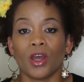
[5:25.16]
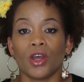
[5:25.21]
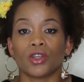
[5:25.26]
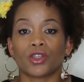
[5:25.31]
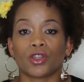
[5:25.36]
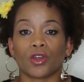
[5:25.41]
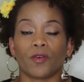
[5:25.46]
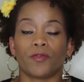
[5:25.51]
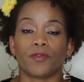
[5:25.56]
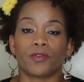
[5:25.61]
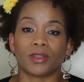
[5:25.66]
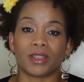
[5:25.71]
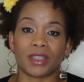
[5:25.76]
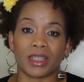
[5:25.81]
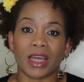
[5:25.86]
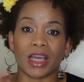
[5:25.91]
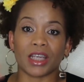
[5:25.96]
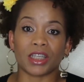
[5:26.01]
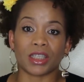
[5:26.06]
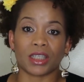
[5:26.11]
So for
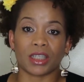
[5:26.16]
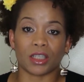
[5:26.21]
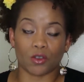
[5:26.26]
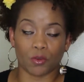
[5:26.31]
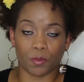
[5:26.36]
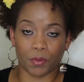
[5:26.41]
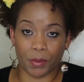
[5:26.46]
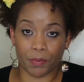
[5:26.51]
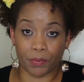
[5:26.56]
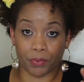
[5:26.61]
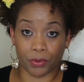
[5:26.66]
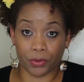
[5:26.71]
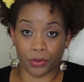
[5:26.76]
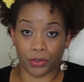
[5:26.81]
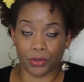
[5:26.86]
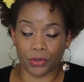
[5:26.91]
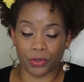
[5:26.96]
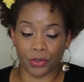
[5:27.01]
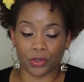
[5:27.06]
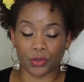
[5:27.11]
DHT to be
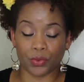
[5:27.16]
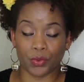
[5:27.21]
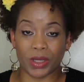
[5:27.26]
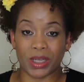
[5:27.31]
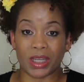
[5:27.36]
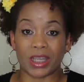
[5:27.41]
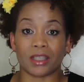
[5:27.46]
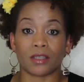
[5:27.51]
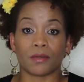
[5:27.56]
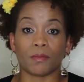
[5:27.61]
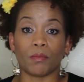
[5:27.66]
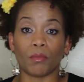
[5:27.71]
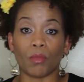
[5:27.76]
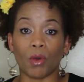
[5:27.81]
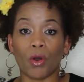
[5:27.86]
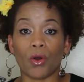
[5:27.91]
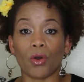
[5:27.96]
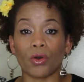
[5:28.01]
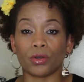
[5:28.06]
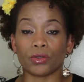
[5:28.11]
produced, we need
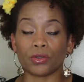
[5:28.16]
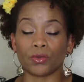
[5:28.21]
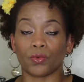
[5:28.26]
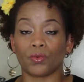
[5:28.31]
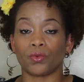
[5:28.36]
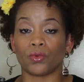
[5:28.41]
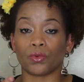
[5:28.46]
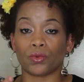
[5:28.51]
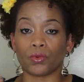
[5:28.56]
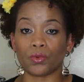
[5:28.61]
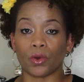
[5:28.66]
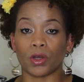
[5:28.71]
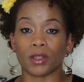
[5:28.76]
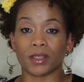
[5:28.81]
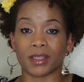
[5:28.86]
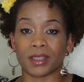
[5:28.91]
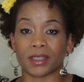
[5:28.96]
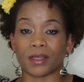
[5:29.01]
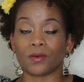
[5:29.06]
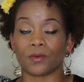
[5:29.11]
more.
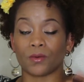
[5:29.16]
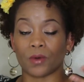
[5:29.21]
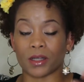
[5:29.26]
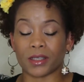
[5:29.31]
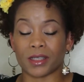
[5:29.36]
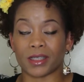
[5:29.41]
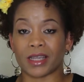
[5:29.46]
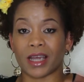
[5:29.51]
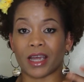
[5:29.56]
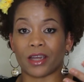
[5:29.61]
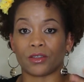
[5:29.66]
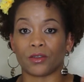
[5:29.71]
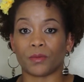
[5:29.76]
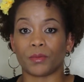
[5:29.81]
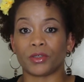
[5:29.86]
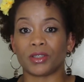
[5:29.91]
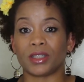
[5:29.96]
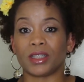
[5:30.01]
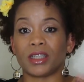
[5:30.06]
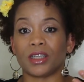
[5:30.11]
One side, the
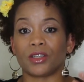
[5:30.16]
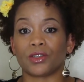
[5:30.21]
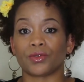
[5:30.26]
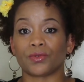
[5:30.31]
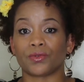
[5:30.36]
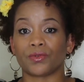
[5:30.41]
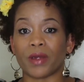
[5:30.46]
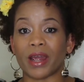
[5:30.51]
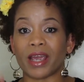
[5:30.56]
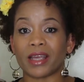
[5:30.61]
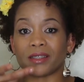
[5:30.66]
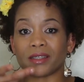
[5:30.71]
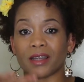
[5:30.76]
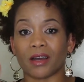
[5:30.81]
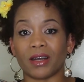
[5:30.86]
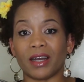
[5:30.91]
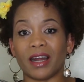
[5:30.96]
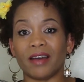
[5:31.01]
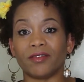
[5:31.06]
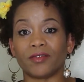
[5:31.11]
body needs to raise
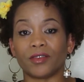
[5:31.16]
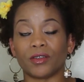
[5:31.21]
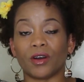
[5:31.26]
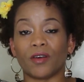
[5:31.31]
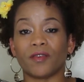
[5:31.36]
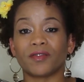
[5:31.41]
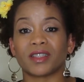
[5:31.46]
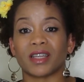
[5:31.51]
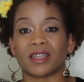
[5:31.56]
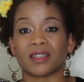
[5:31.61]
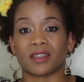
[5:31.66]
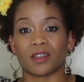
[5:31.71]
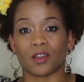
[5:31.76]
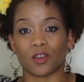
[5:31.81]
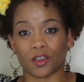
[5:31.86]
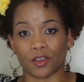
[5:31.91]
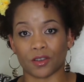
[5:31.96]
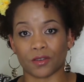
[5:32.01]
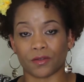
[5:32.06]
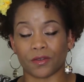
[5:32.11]
our level of
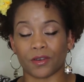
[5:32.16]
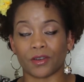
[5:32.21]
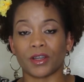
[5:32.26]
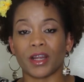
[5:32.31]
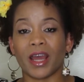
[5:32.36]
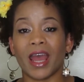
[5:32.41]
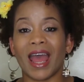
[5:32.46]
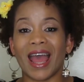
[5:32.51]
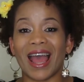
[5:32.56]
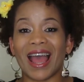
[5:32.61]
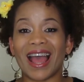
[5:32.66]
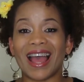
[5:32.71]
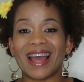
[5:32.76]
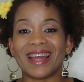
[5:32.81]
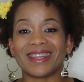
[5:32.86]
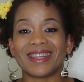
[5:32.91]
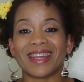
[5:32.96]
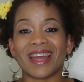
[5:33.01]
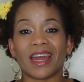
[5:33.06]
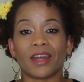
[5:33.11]
testosterone
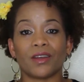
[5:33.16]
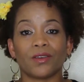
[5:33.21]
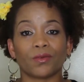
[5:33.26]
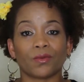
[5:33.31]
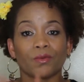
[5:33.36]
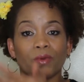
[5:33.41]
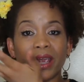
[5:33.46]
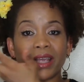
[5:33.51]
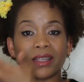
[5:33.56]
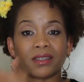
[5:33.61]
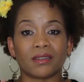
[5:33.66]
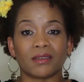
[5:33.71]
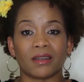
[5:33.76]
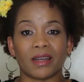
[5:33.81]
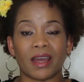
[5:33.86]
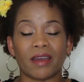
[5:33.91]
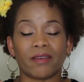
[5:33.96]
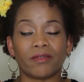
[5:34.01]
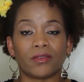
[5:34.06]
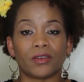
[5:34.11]
and then raise the
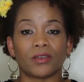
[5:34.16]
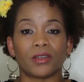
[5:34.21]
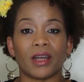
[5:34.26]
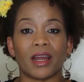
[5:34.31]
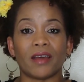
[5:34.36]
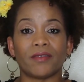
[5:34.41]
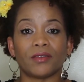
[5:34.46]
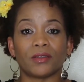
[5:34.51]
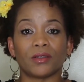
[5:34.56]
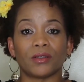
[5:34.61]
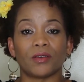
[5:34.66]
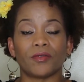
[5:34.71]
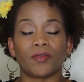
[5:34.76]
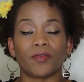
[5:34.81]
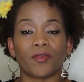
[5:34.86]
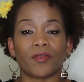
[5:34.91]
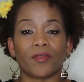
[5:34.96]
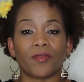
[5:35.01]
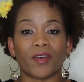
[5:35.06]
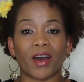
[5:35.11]
level of
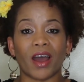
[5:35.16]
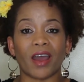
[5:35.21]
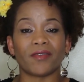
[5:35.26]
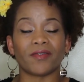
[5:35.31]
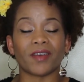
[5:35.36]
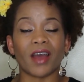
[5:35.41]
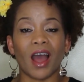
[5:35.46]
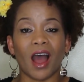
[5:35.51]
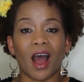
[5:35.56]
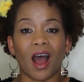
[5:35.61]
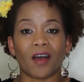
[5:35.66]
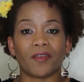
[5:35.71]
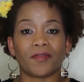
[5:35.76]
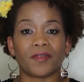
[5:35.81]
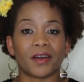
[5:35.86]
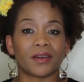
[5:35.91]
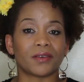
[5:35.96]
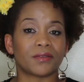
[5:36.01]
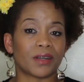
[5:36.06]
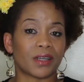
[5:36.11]

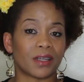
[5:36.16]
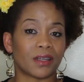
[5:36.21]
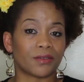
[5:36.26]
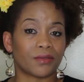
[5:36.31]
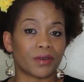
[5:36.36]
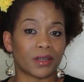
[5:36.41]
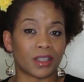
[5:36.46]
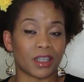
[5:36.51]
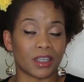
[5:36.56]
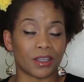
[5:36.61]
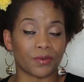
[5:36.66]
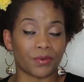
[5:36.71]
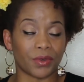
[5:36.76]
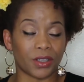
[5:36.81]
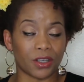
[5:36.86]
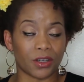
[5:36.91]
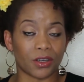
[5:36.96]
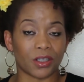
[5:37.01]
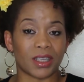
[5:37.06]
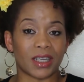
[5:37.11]
5-alpha
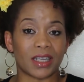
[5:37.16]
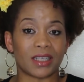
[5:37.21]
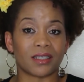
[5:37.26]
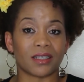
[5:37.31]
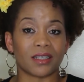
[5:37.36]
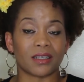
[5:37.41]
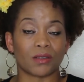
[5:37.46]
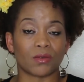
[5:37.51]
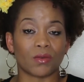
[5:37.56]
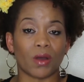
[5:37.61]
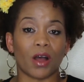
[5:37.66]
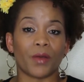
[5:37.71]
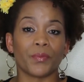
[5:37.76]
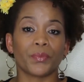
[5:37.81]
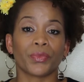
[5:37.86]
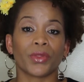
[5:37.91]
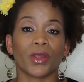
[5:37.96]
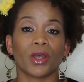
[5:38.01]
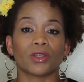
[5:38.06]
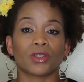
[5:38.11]
reductase as well.
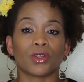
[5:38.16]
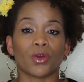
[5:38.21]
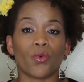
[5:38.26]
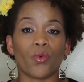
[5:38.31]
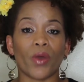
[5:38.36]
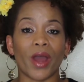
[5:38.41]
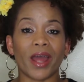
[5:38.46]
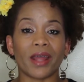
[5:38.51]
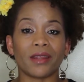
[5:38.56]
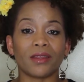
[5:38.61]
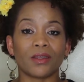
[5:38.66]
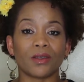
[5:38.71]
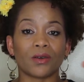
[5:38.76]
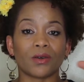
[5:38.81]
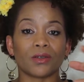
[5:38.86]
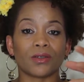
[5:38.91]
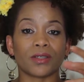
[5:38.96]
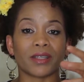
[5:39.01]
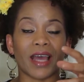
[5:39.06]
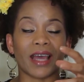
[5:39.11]
So when
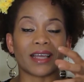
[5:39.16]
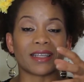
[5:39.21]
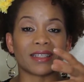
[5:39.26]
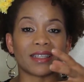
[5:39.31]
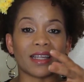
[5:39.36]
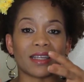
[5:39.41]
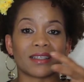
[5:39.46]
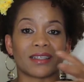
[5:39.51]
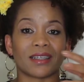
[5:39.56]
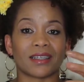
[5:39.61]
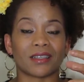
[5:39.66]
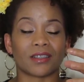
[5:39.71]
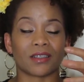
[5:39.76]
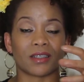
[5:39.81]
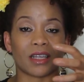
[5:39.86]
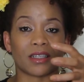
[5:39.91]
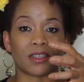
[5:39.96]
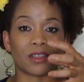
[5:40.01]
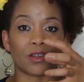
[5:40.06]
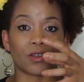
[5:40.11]
those excess
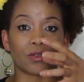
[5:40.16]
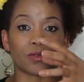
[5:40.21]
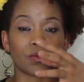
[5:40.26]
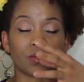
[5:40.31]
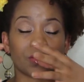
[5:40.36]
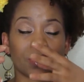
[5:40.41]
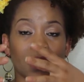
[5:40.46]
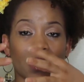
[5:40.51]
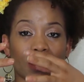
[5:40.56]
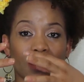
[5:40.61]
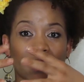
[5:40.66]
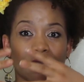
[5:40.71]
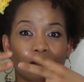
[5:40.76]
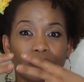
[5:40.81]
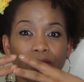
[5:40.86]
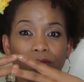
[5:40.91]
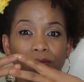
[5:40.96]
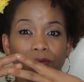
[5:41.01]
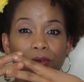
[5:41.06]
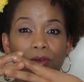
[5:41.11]

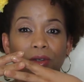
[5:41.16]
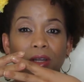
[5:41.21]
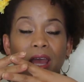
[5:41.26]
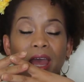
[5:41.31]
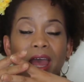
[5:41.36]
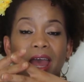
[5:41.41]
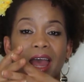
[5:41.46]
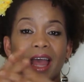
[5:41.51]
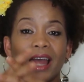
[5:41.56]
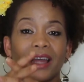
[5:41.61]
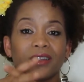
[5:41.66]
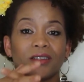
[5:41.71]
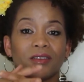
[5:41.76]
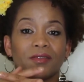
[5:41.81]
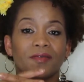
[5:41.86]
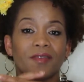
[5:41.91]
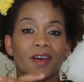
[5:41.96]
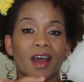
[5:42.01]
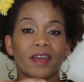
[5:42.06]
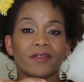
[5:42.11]
testosterone and the
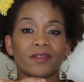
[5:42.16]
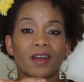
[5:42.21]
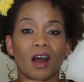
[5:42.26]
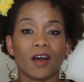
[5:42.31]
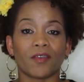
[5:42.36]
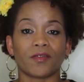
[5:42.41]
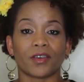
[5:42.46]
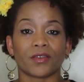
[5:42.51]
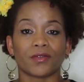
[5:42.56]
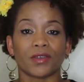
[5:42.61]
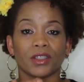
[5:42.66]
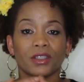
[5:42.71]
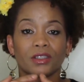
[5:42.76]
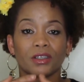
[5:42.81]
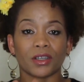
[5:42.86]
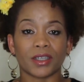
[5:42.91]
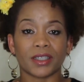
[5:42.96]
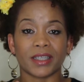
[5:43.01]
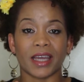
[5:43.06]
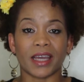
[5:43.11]
5-alpha
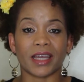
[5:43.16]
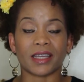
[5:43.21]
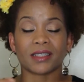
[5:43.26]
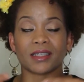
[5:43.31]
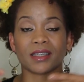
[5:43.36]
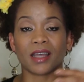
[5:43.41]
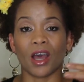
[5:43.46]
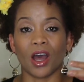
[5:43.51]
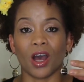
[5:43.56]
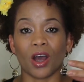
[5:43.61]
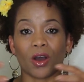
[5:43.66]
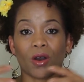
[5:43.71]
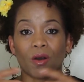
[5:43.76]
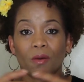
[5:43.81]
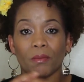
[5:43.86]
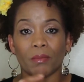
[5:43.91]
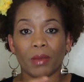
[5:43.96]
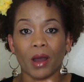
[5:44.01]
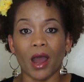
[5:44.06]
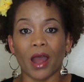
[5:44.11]
reductase
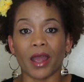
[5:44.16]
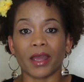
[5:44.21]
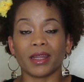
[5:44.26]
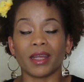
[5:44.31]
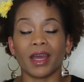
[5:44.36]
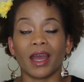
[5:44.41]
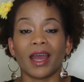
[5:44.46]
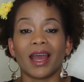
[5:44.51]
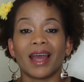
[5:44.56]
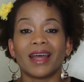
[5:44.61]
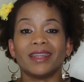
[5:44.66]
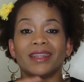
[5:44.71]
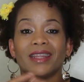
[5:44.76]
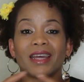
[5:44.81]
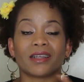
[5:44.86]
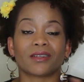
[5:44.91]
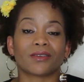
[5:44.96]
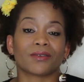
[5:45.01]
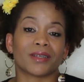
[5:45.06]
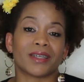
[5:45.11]
combine,
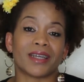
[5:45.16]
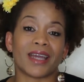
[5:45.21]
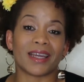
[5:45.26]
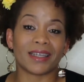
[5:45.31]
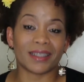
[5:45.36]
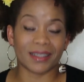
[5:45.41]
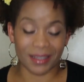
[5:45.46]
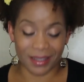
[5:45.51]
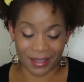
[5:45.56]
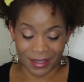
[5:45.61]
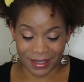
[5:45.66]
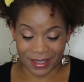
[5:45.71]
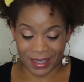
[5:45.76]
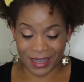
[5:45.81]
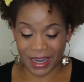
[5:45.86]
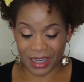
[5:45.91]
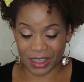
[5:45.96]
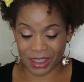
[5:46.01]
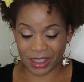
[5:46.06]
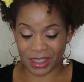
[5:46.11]
they'll create
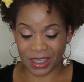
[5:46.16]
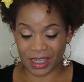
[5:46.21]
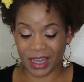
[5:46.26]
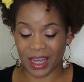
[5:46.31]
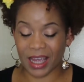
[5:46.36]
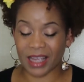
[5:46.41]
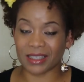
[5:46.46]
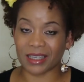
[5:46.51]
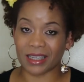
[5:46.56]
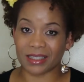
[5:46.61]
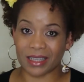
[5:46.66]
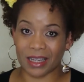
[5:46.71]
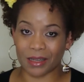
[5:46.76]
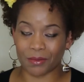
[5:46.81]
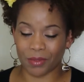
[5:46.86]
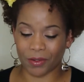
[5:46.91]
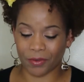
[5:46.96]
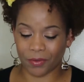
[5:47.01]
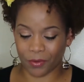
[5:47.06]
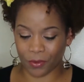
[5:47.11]
DHT, as I said
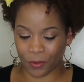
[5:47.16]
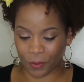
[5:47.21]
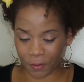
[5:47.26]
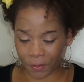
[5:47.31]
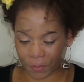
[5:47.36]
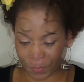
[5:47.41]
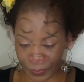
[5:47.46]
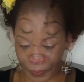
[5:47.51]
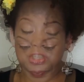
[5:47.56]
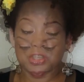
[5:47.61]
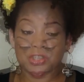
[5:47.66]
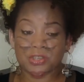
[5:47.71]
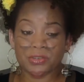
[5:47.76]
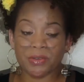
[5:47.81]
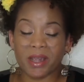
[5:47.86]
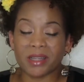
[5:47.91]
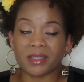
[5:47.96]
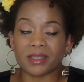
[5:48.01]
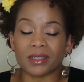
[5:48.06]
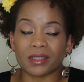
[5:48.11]
before.
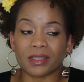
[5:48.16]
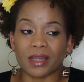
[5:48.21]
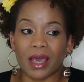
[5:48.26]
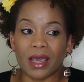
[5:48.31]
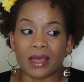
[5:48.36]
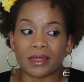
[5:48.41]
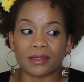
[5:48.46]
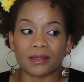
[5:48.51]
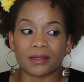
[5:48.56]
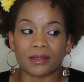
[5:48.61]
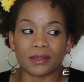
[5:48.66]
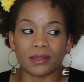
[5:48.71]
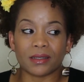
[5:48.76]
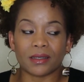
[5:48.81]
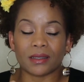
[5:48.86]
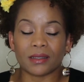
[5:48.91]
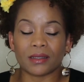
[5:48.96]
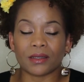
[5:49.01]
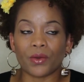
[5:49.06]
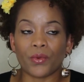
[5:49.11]
Stress,
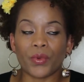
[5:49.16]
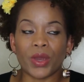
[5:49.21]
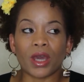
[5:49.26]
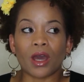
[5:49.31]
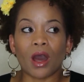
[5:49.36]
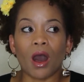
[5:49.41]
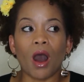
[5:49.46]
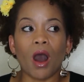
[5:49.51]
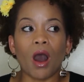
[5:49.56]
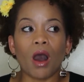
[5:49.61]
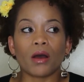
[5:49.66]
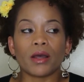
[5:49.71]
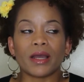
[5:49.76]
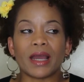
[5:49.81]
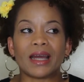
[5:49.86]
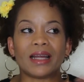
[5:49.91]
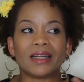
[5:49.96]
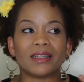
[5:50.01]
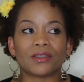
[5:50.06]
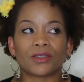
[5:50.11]
we can't
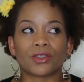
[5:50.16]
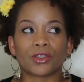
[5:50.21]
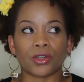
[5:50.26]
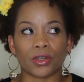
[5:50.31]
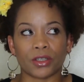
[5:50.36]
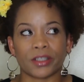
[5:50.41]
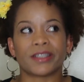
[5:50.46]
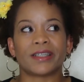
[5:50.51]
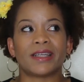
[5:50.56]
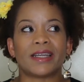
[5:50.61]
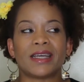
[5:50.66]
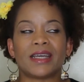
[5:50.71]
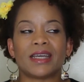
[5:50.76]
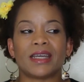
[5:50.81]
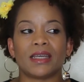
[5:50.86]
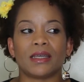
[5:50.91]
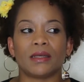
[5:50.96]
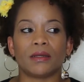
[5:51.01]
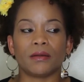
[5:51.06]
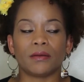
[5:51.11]

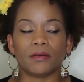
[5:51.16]
totally